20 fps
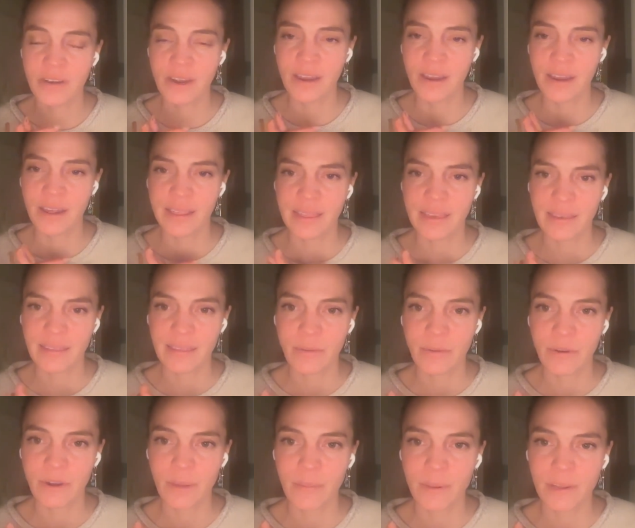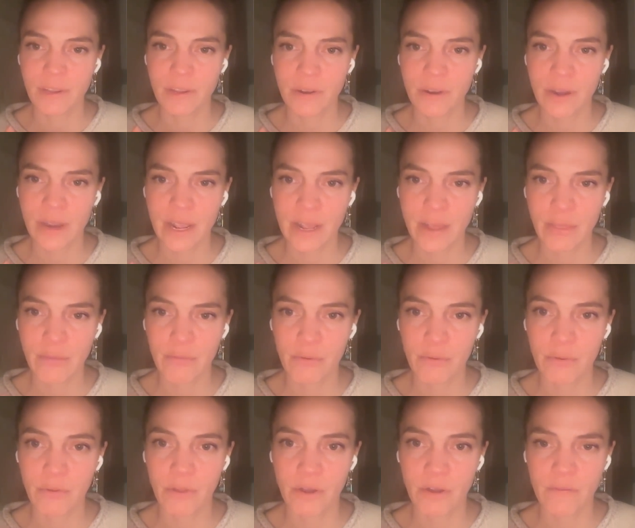And I think that what I've been learning through
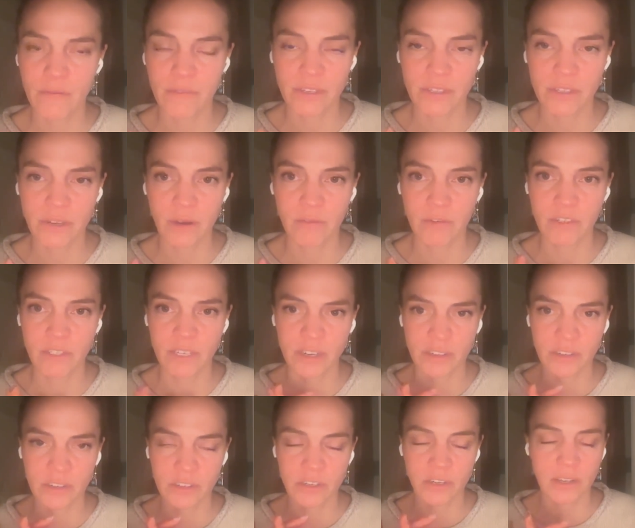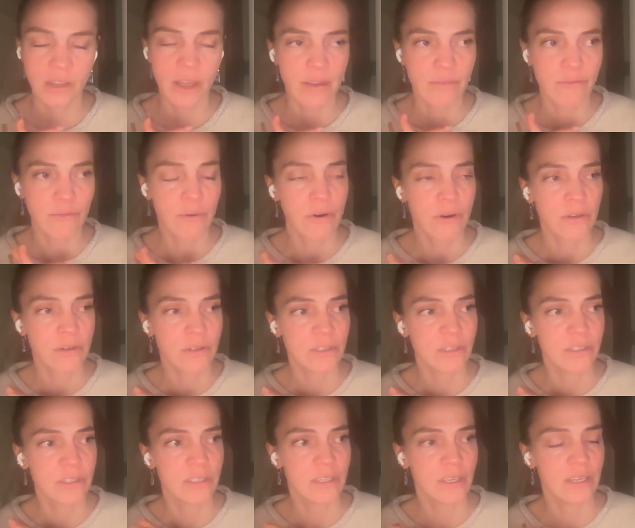a lot of these conversations on life
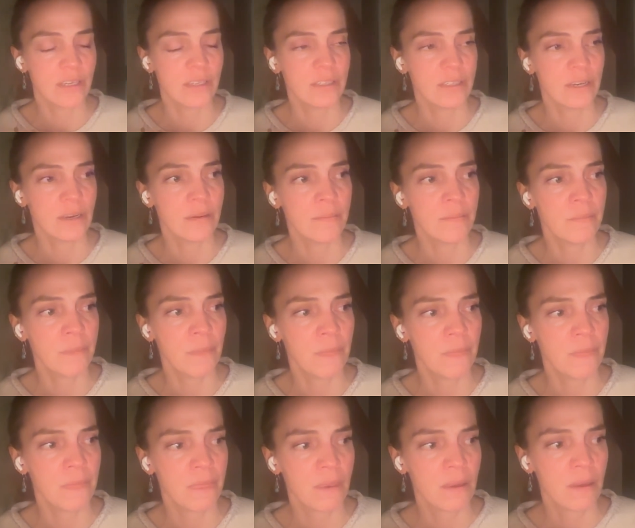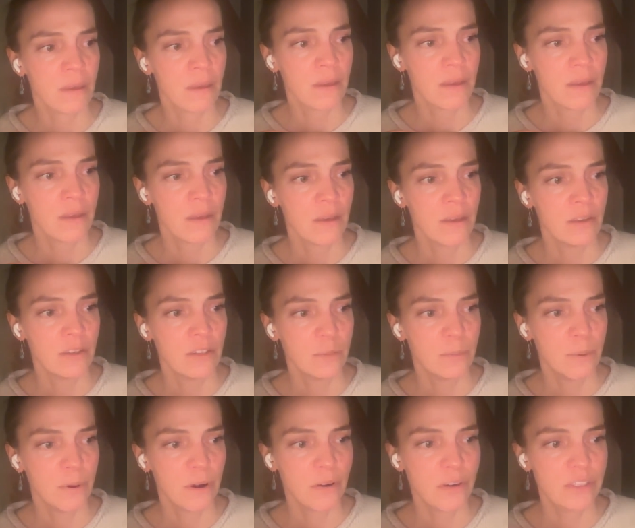worlds is to
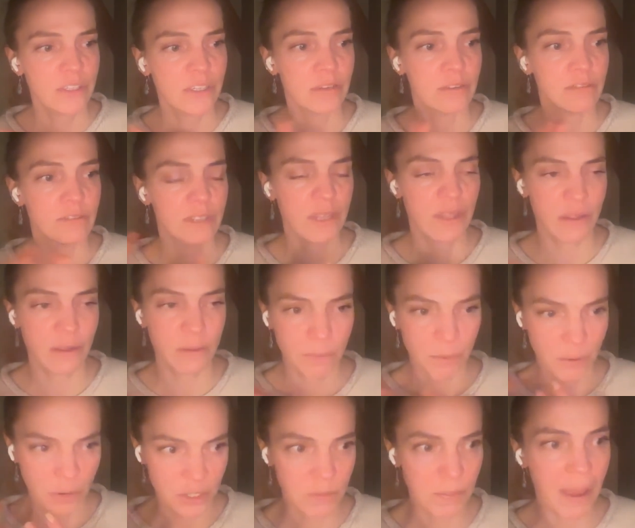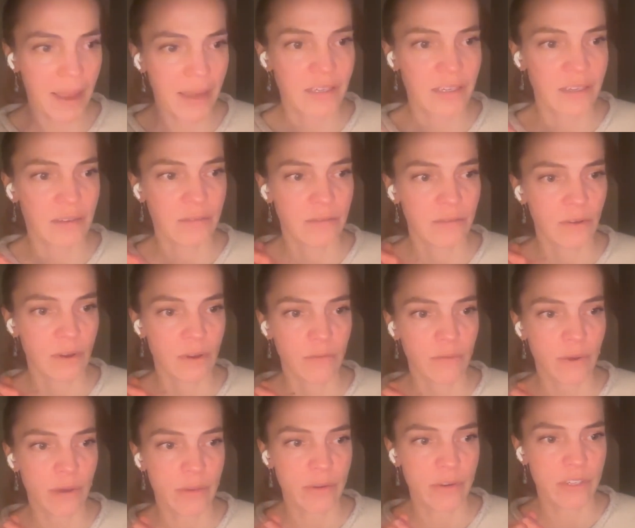put ourselves in the perspective of
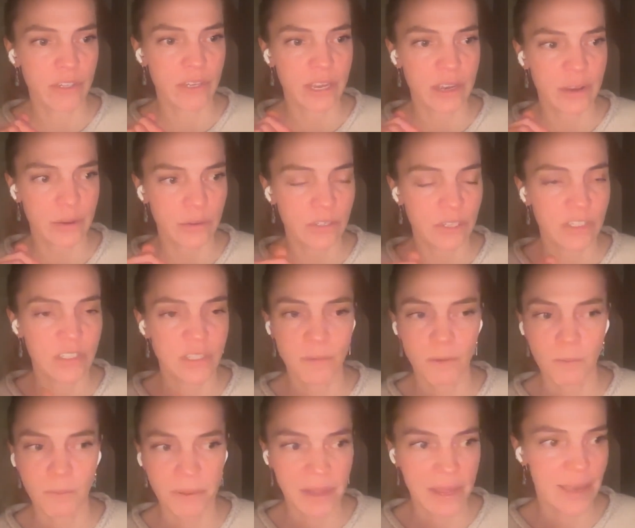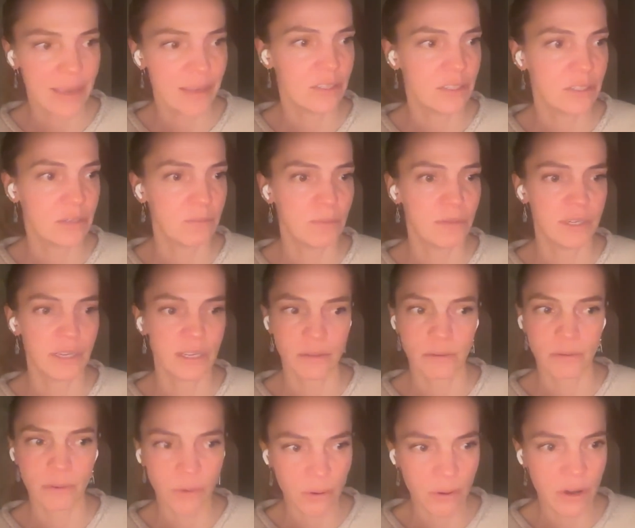whether it's an ecosystem, a place, a
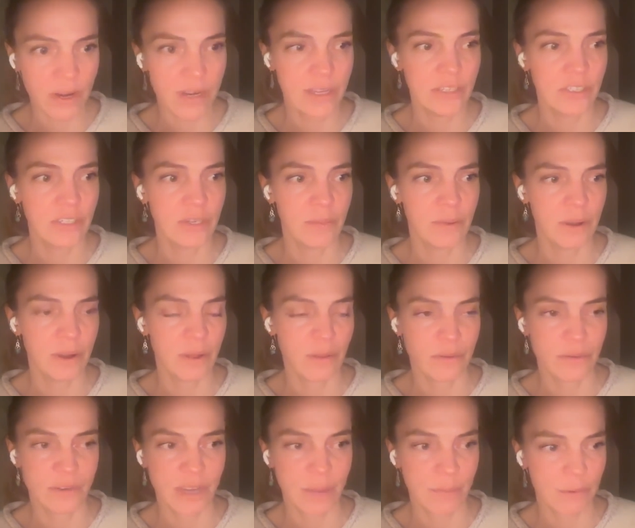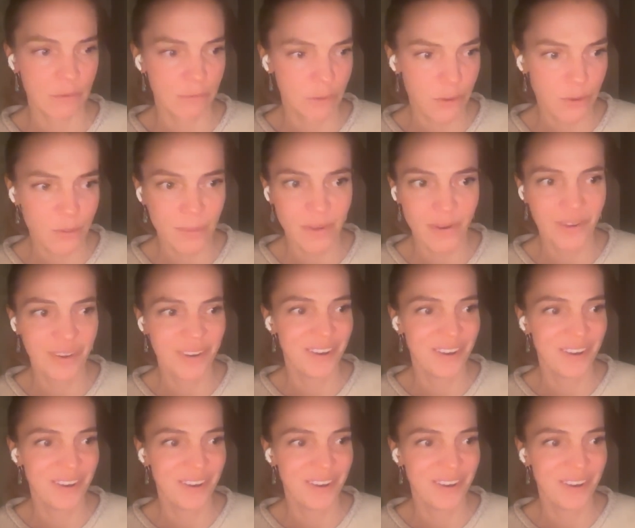particular organism, another type of human,